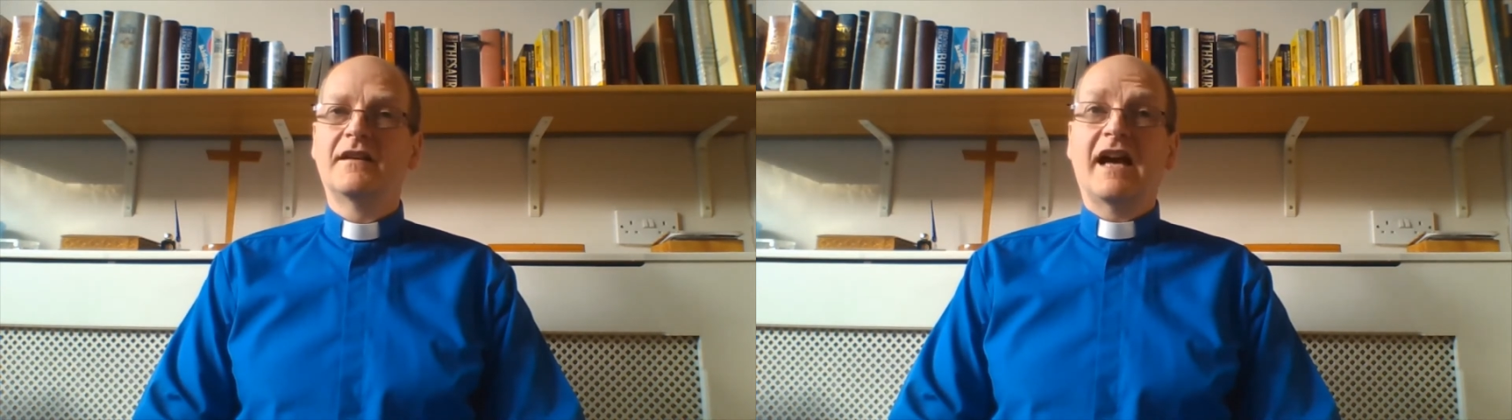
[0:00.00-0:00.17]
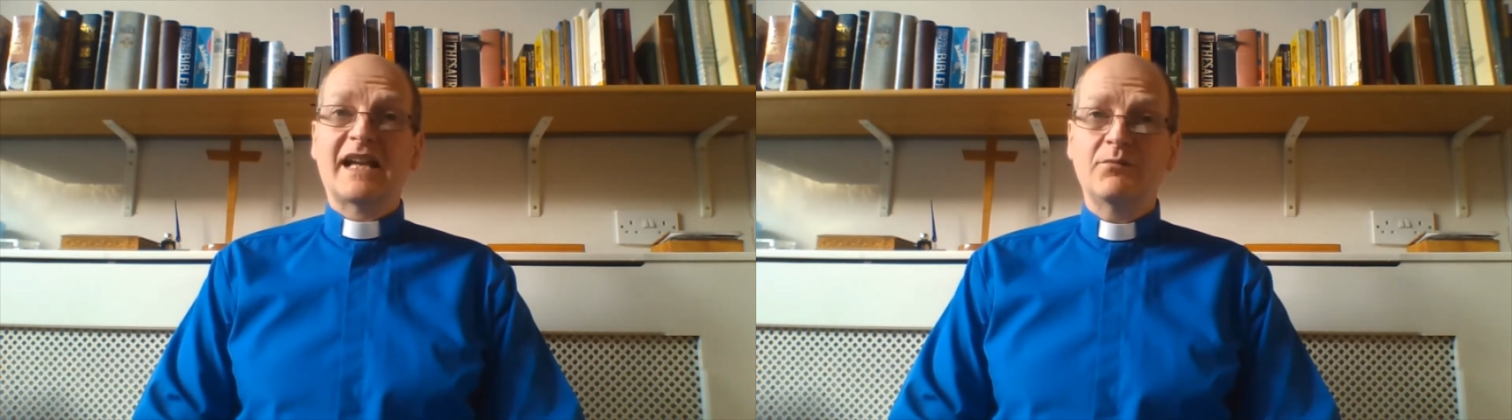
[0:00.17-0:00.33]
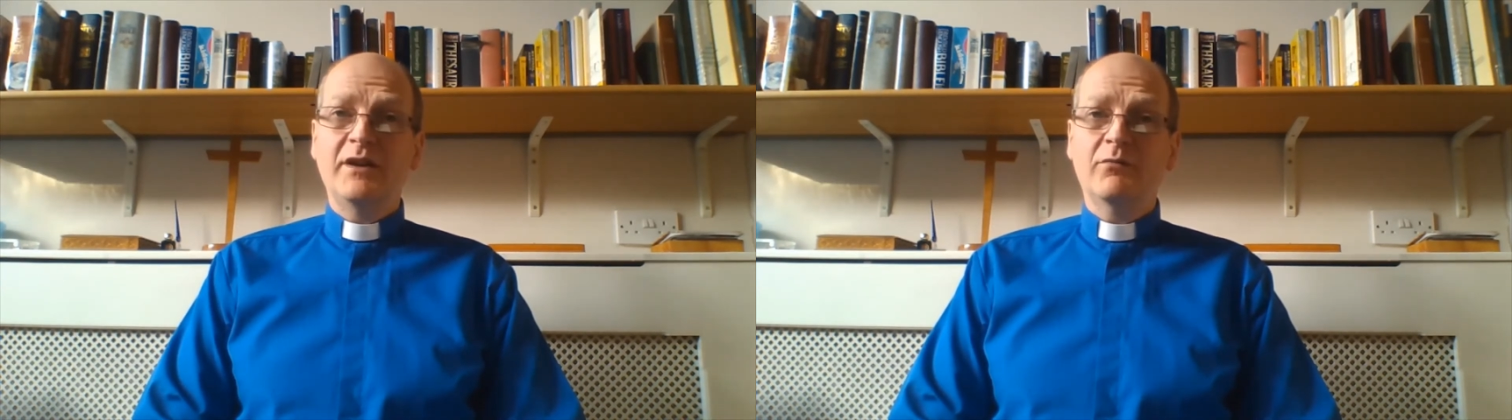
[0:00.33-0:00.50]

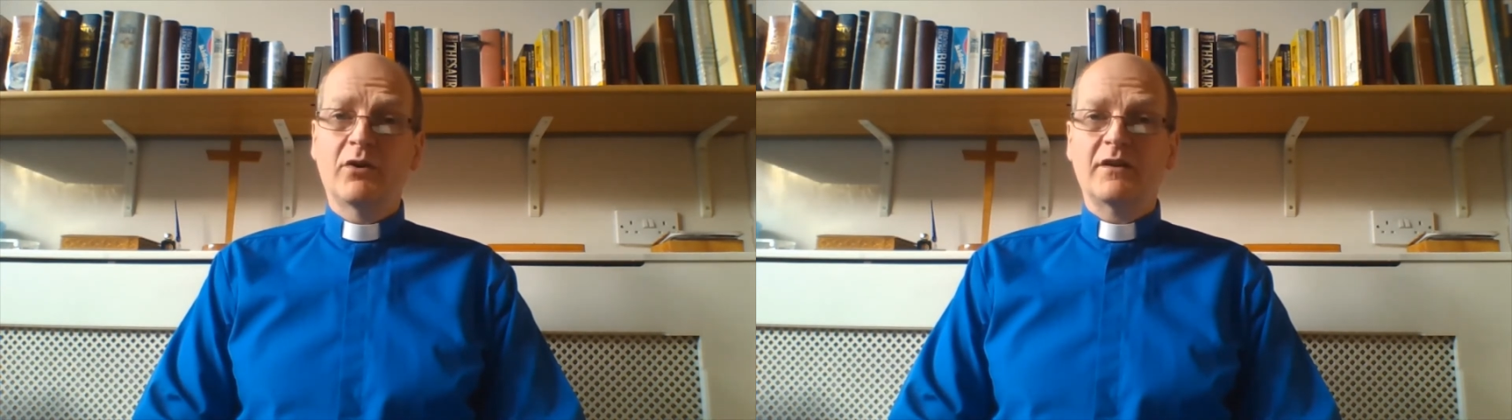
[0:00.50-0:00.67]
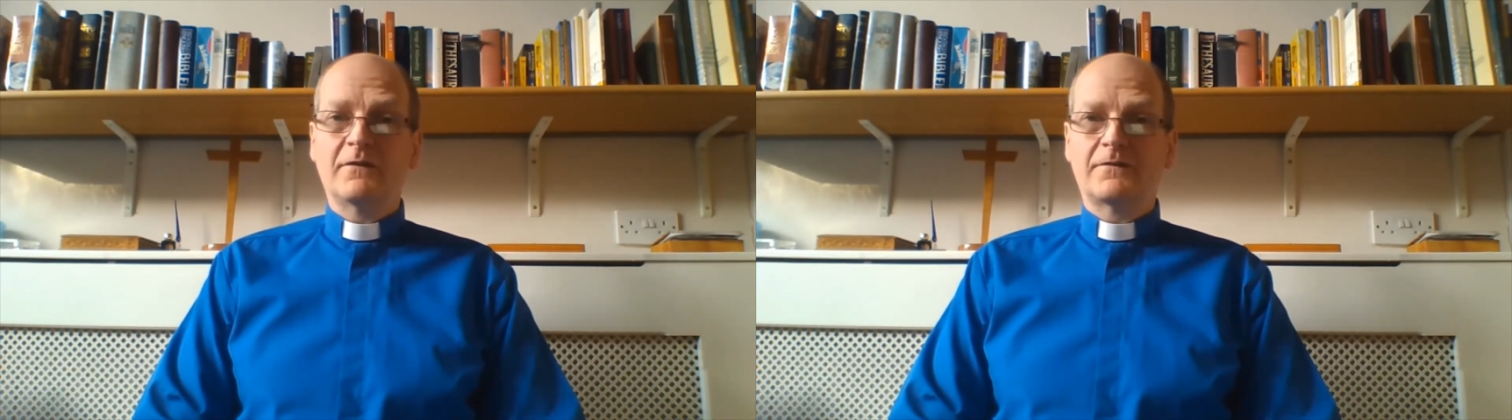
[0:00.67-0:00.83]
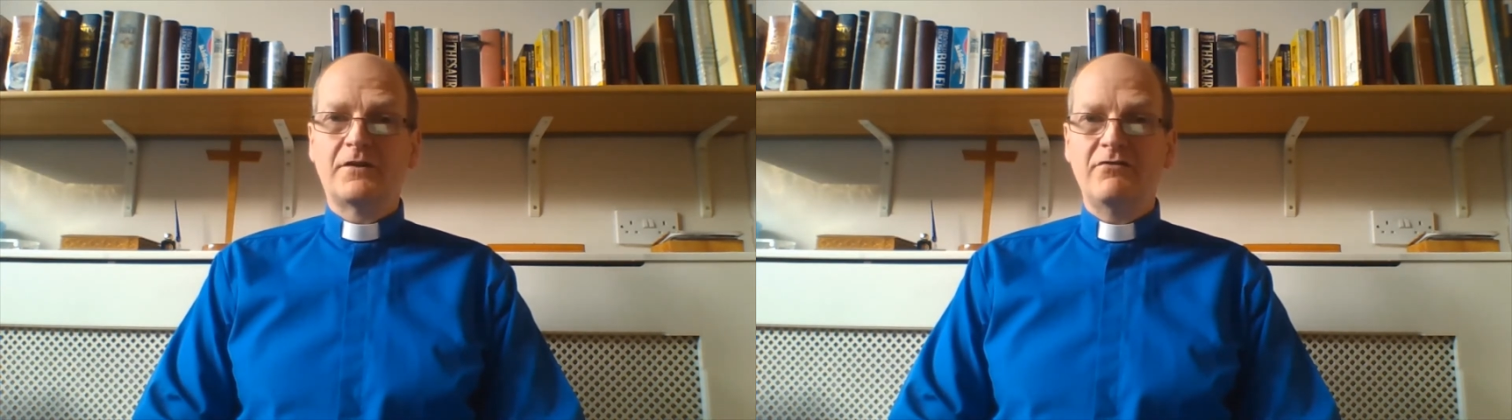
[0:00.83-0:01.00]
And we want
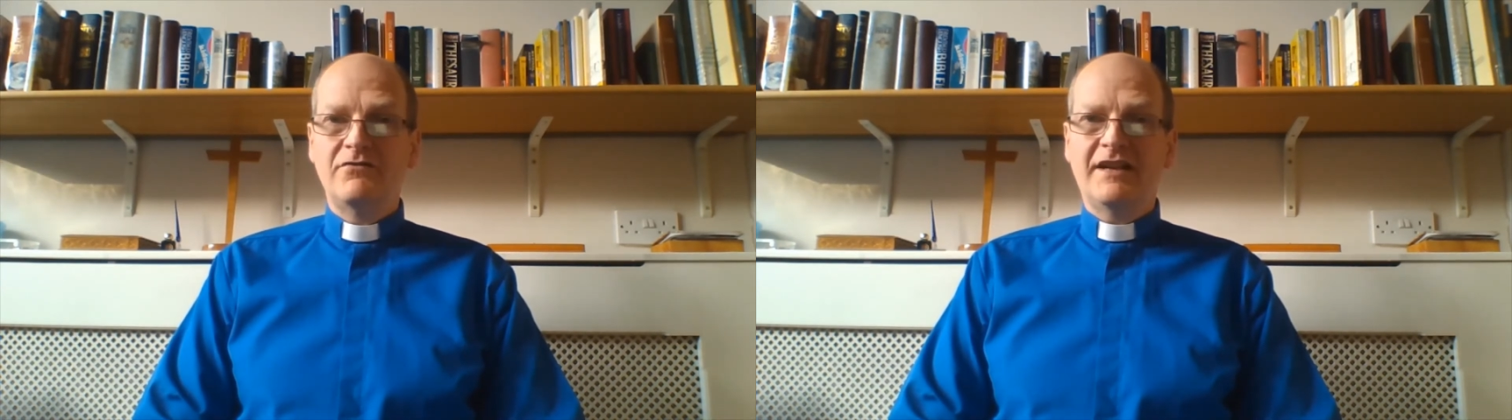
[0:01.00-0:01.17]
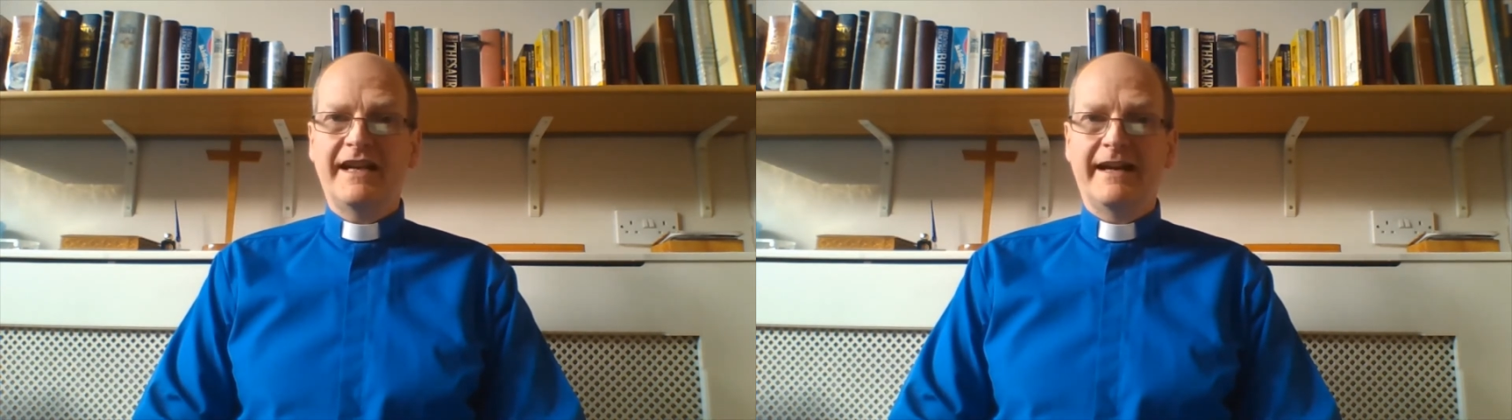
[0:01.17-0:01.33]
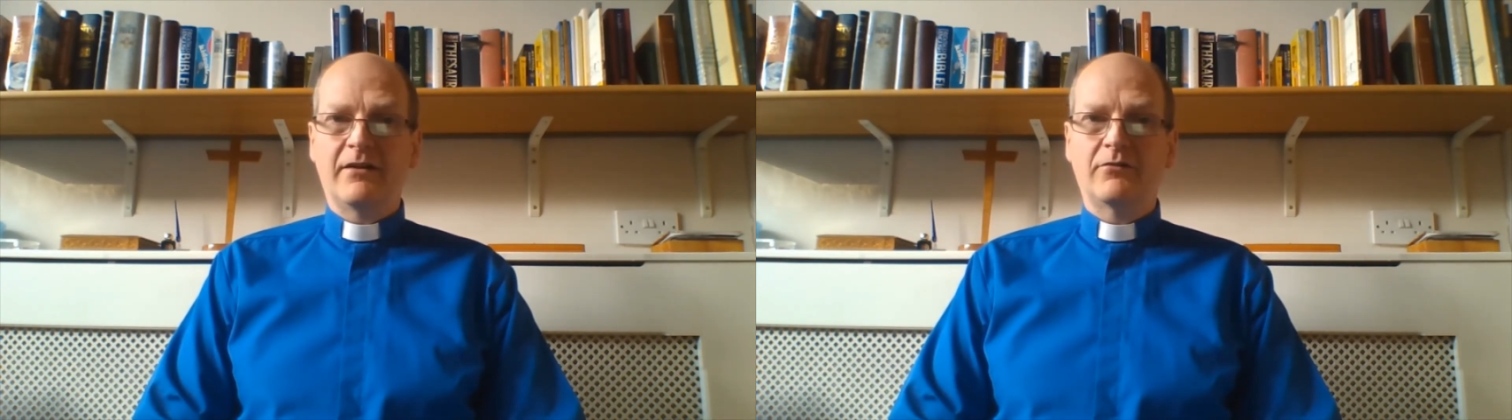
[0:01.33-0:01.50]
the fruit
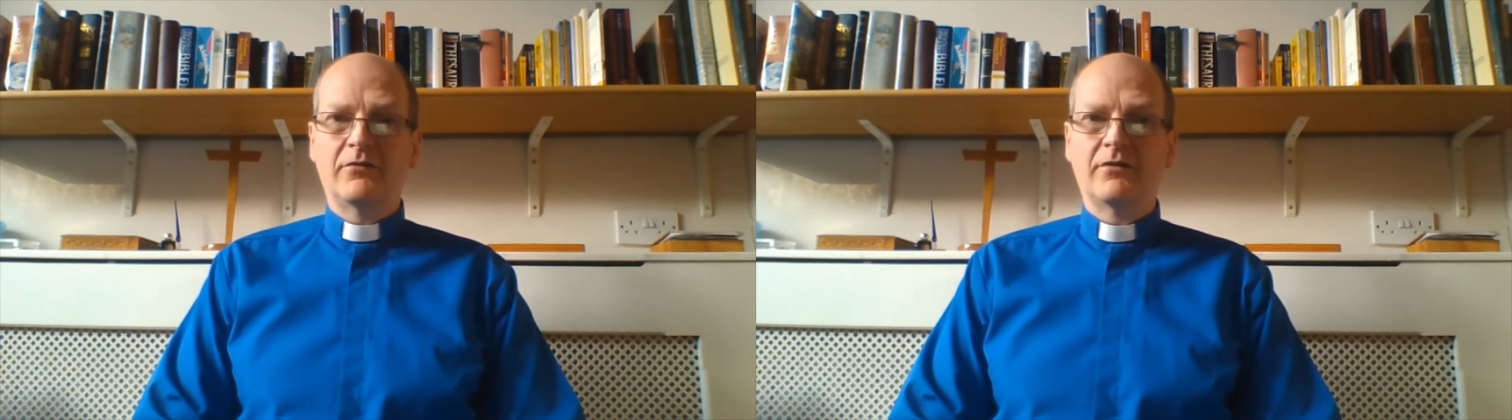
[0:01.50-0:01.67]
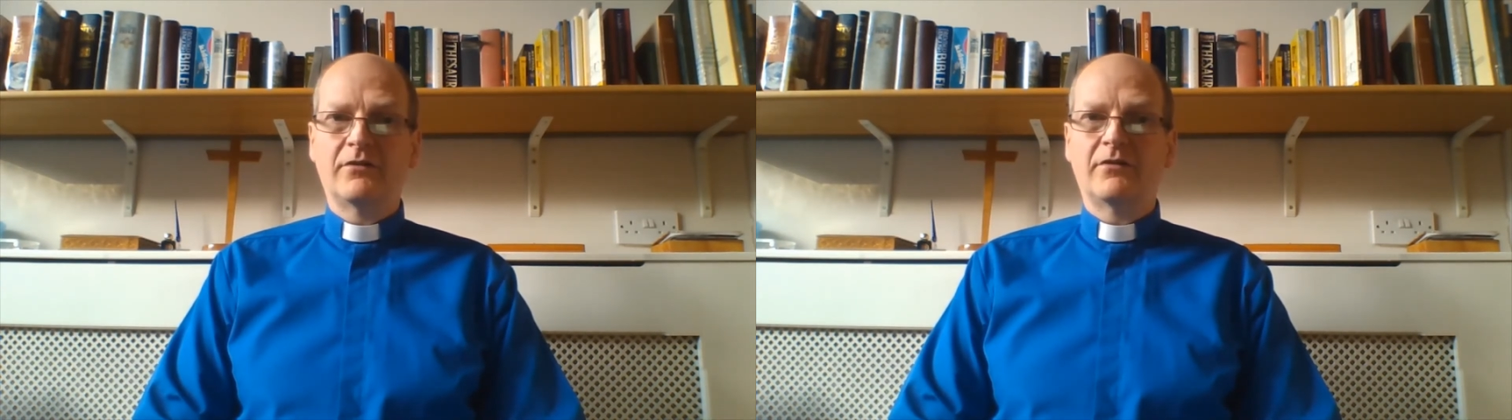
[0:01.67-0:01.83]
now,